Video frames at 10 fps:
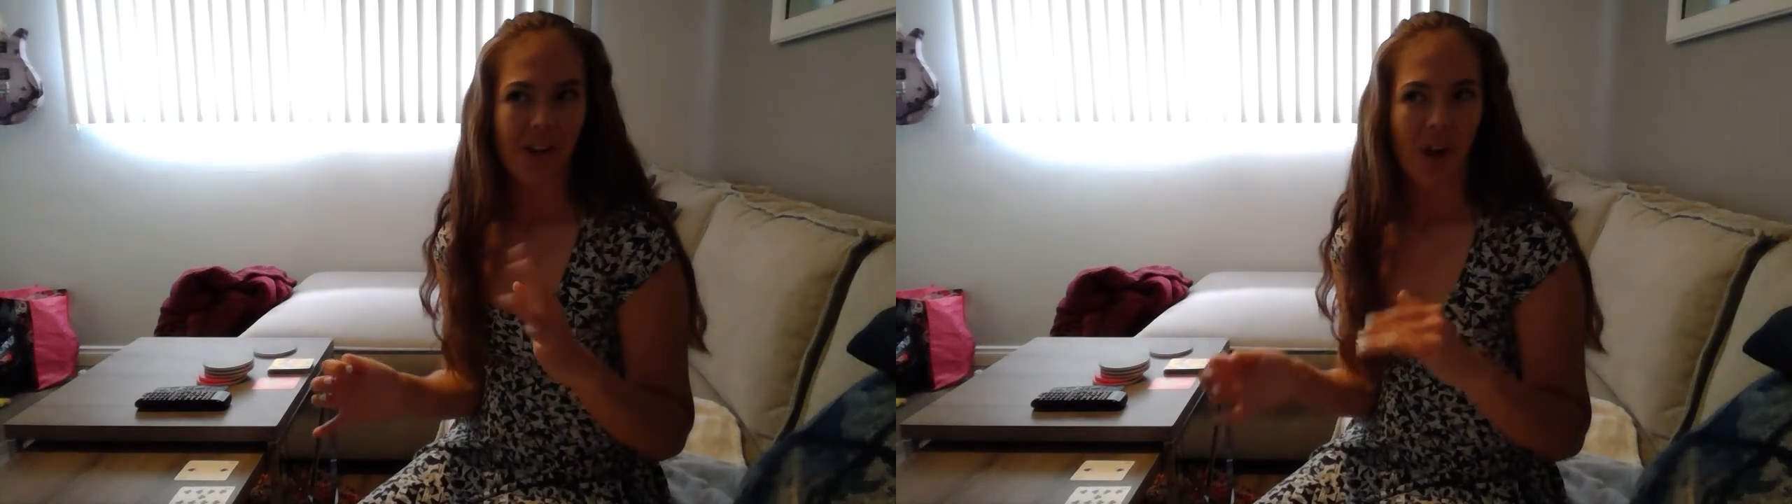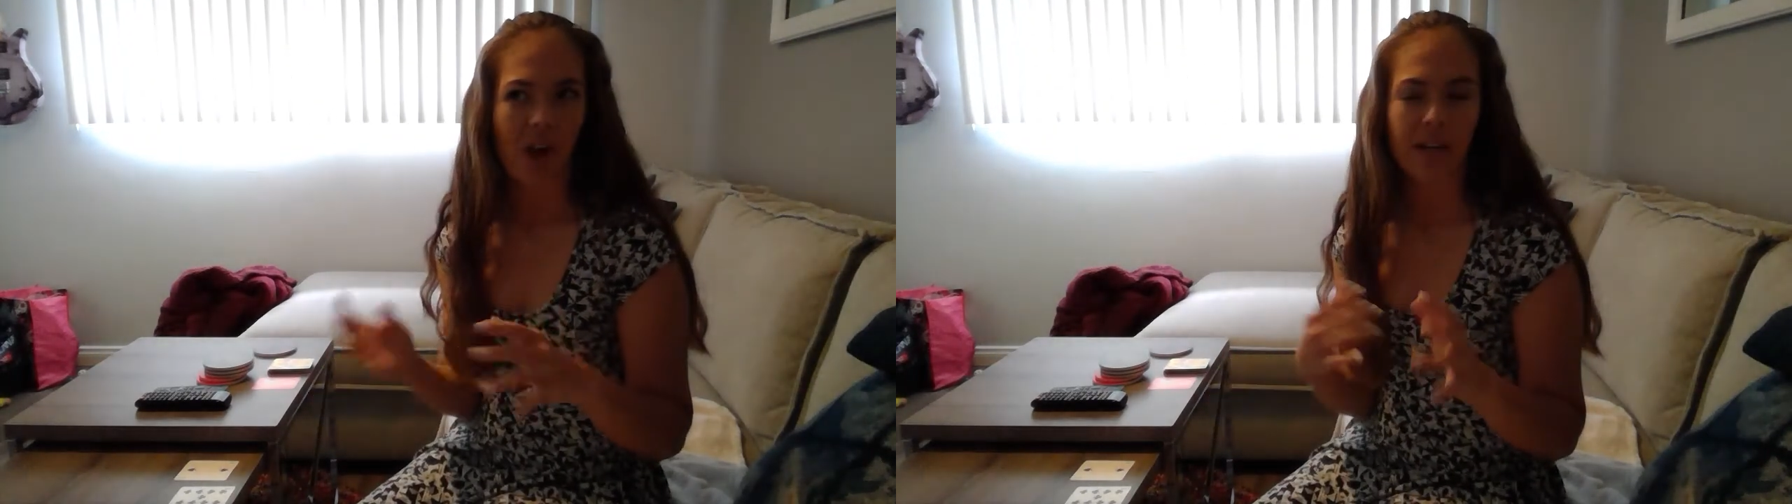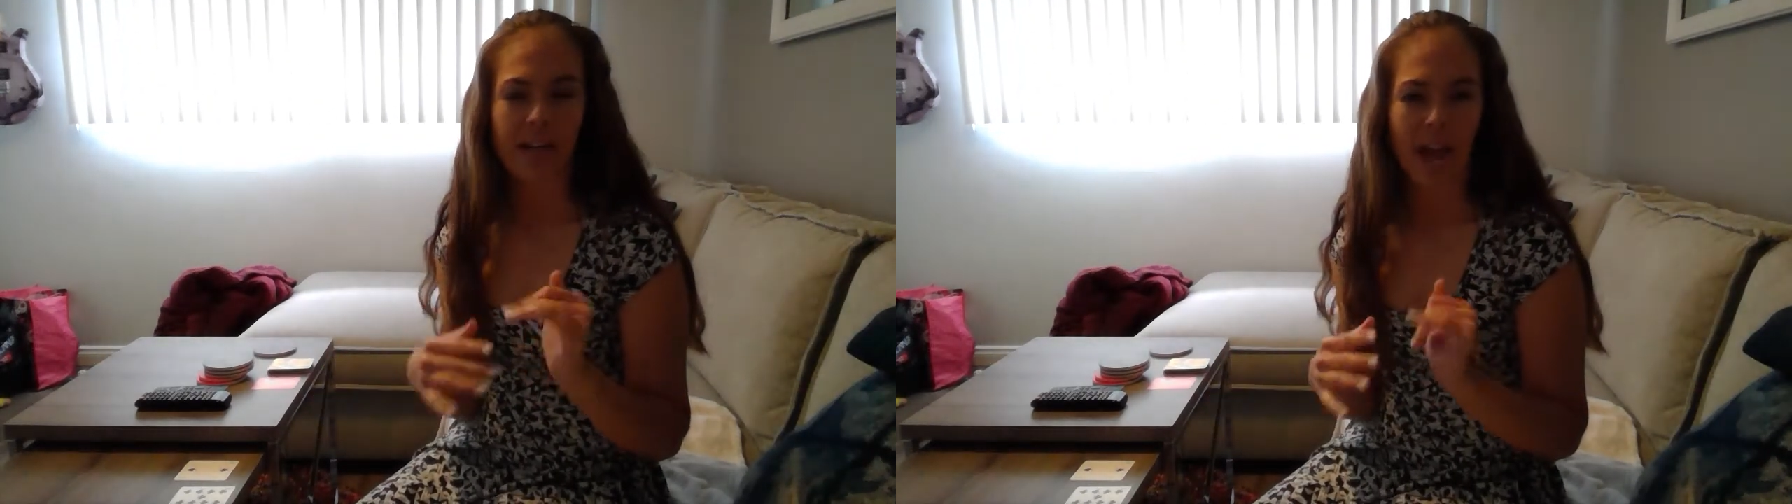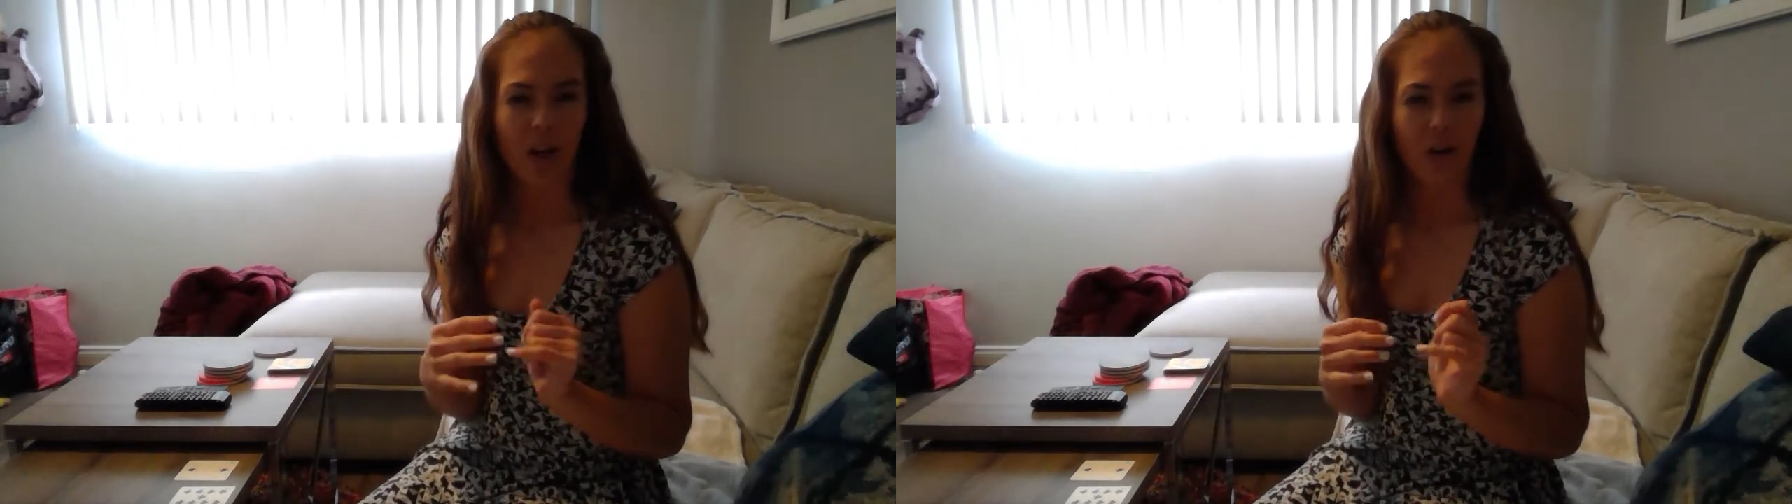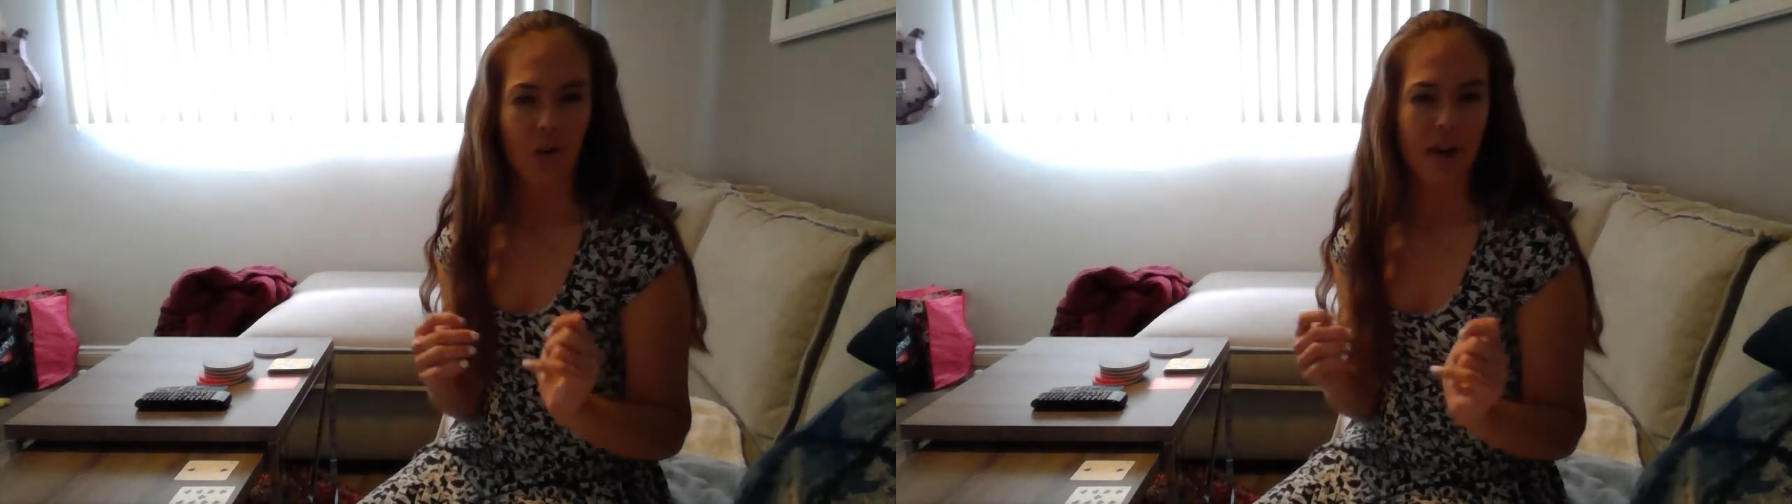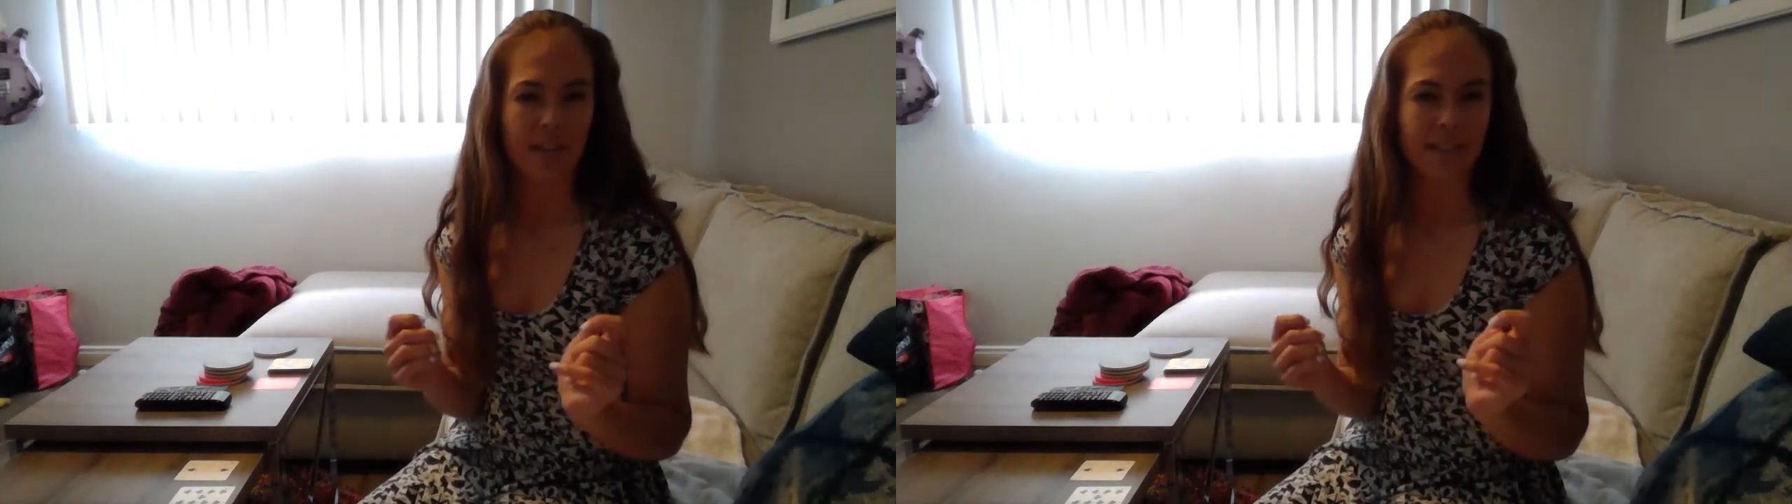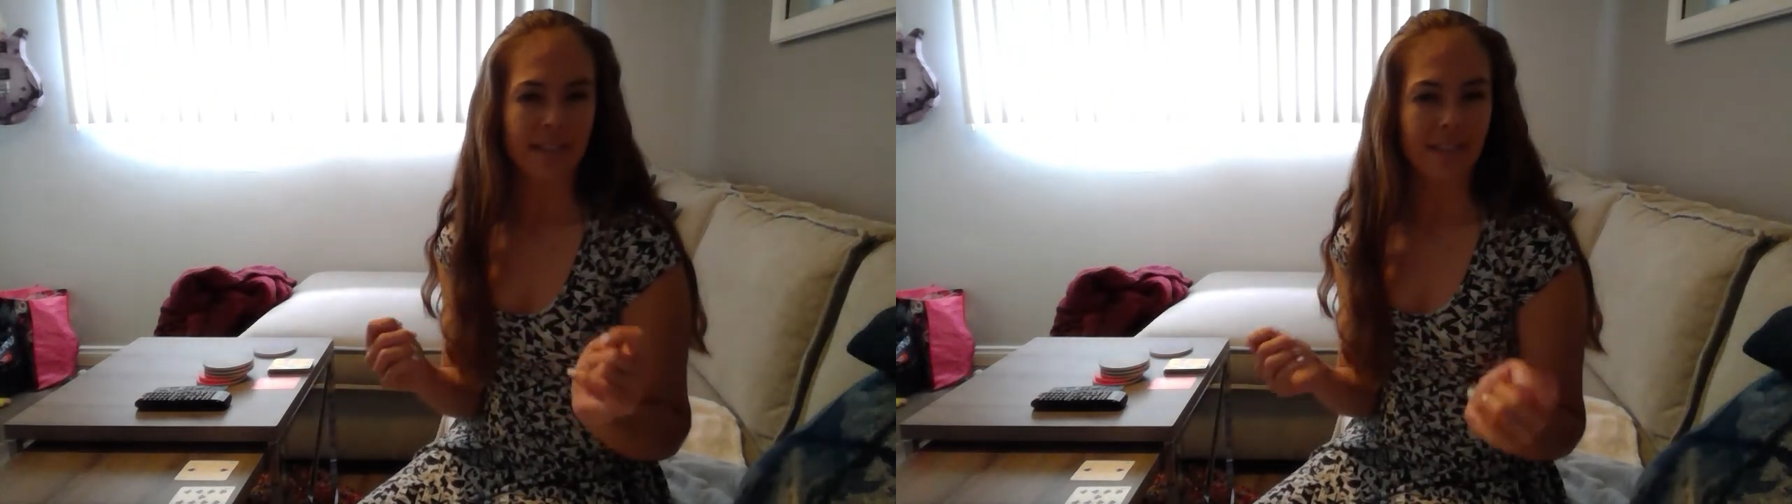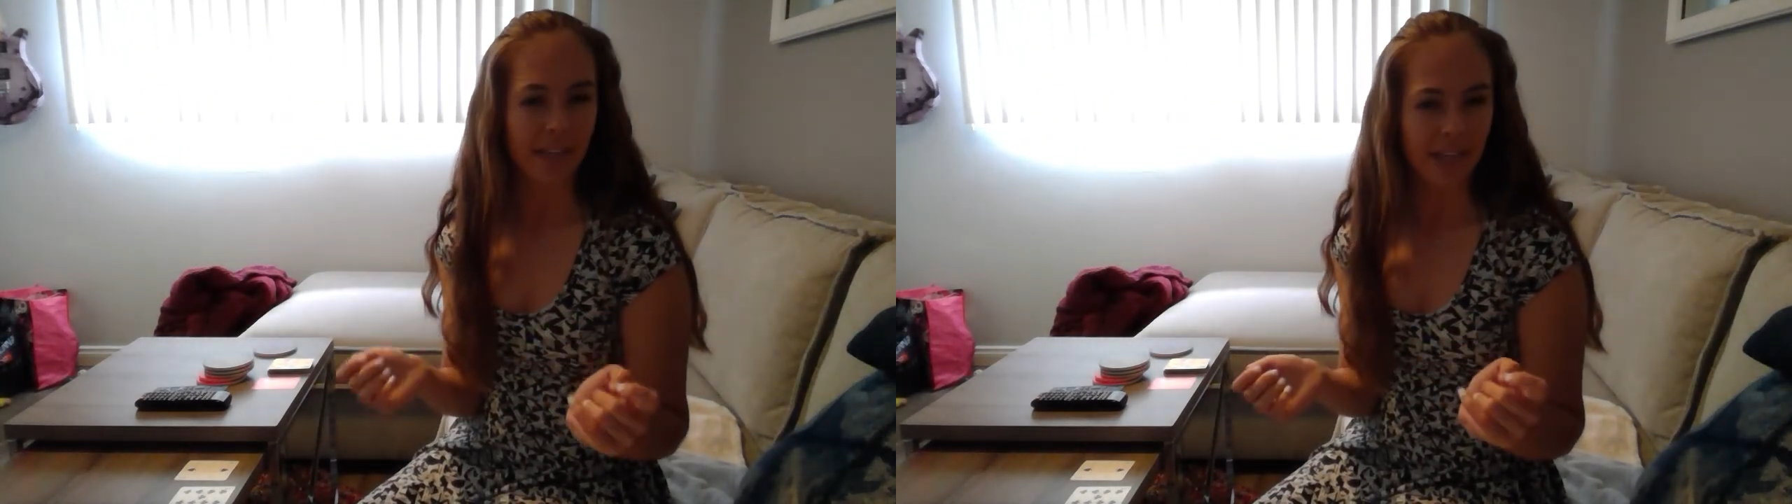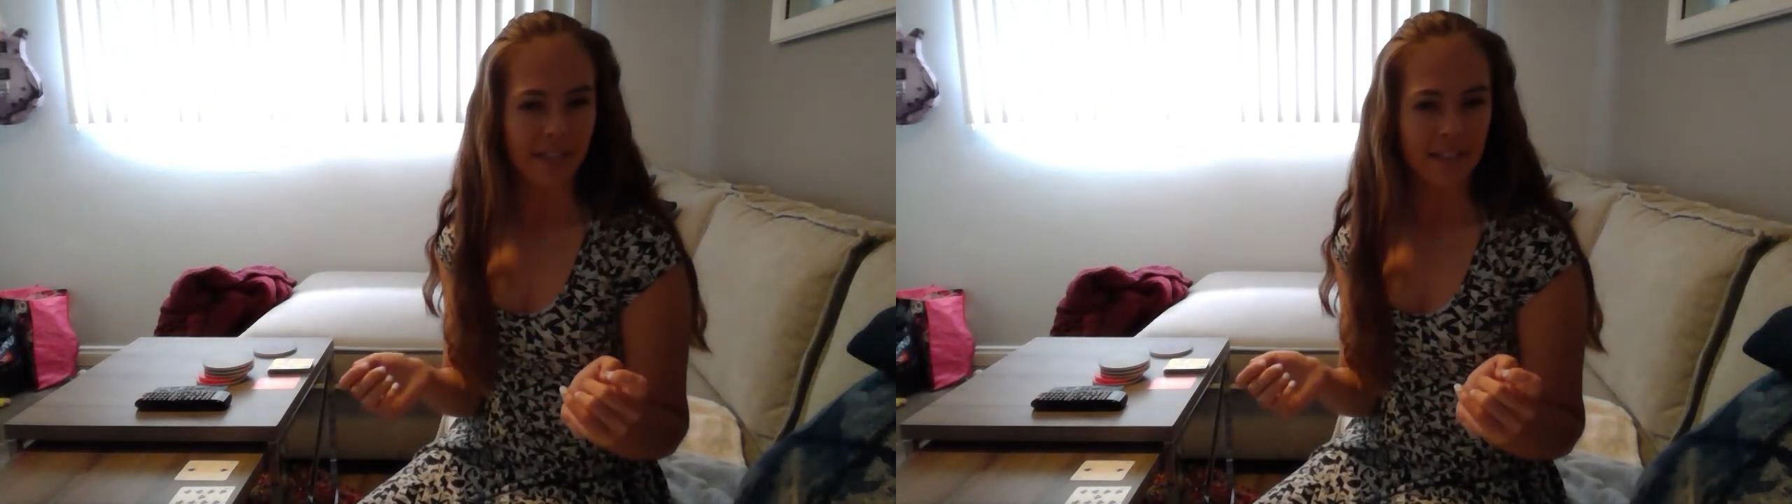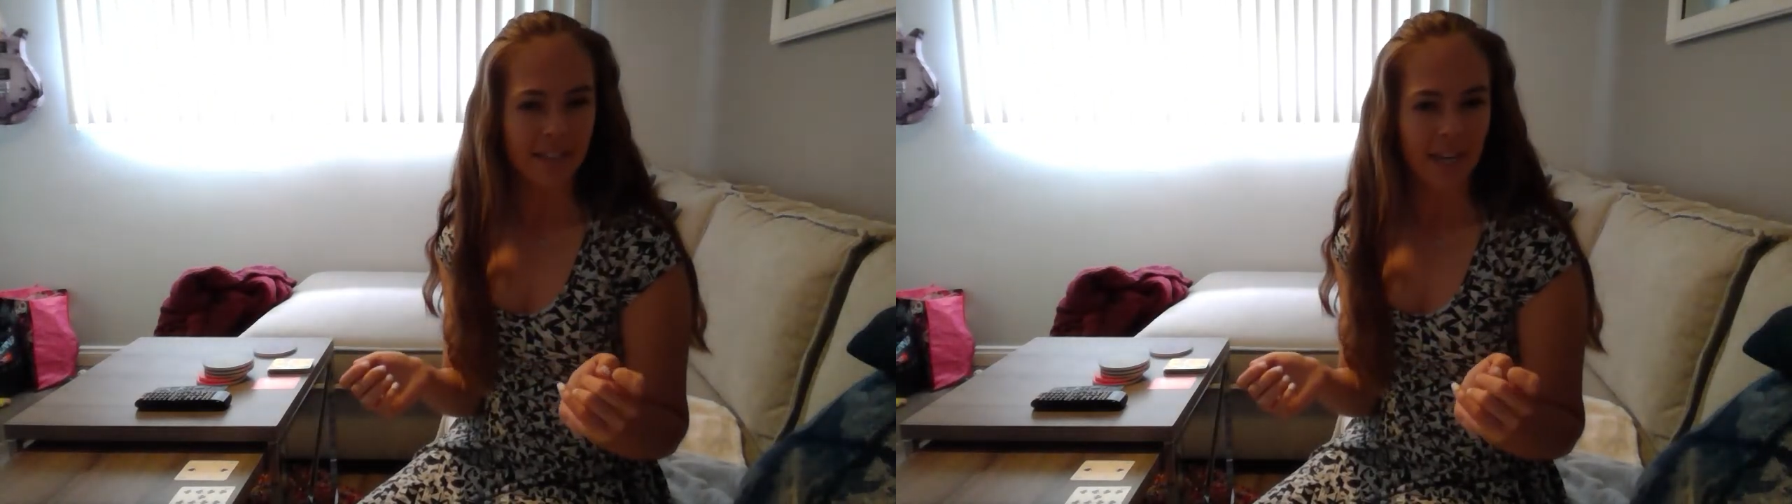uncategorized
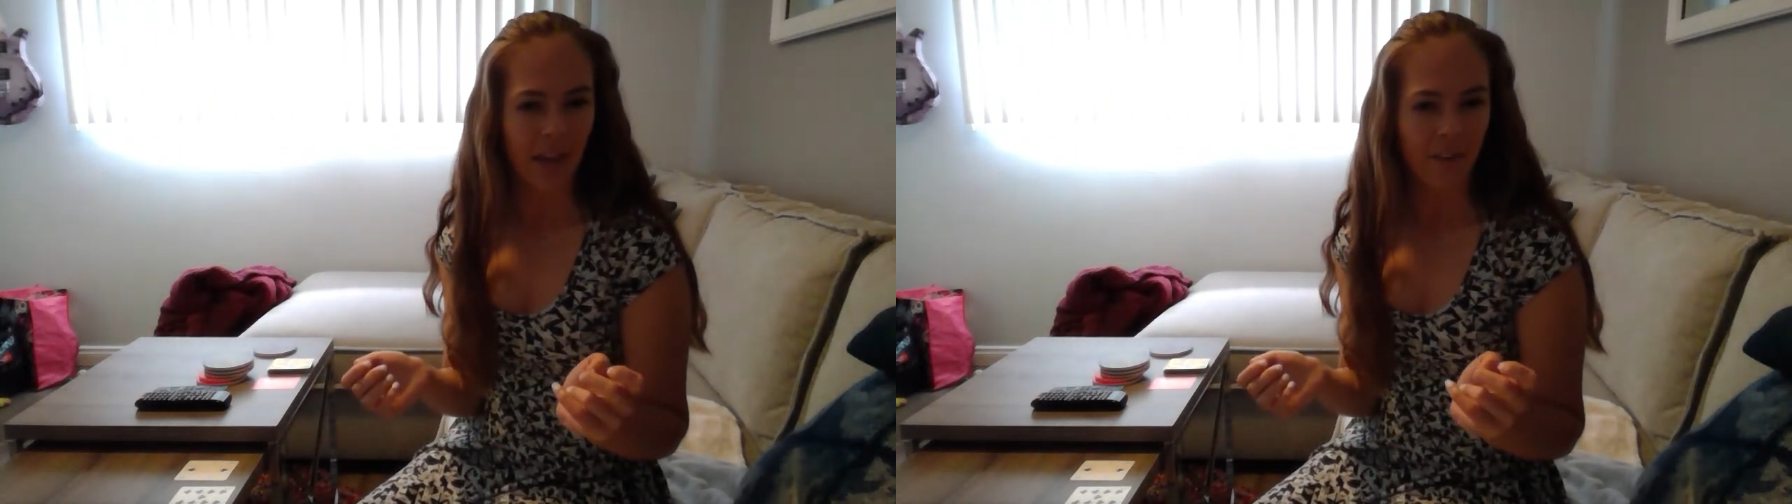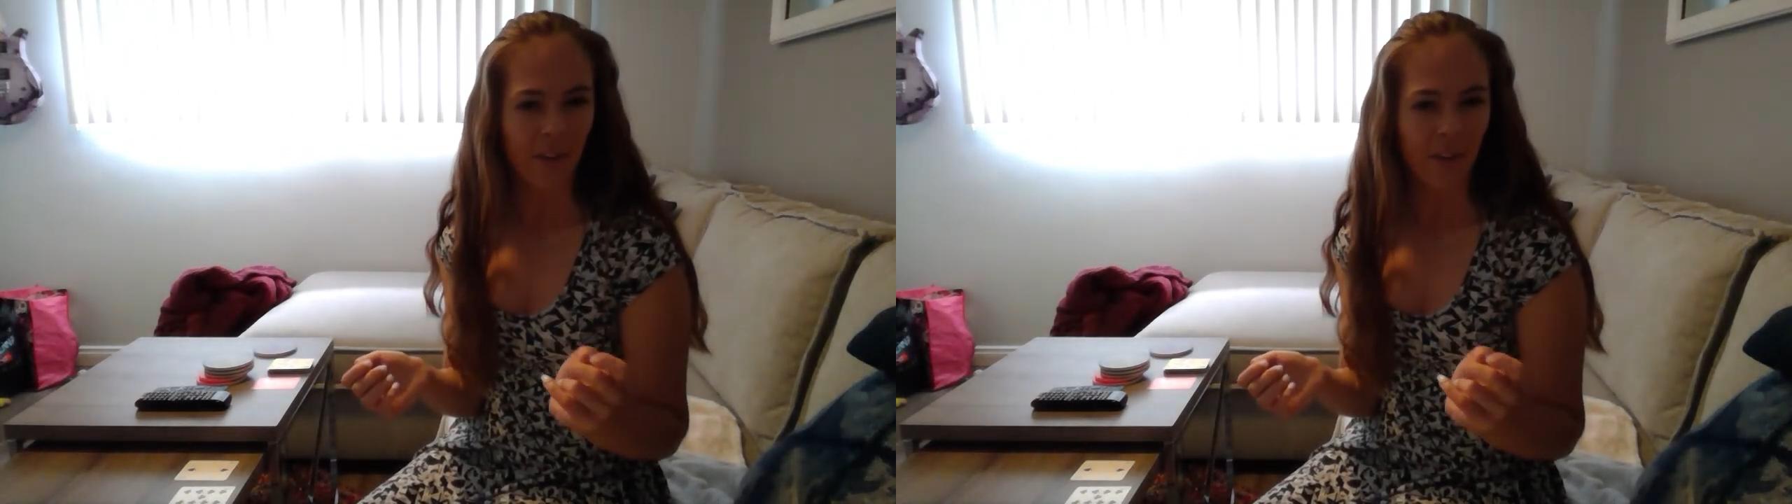things together.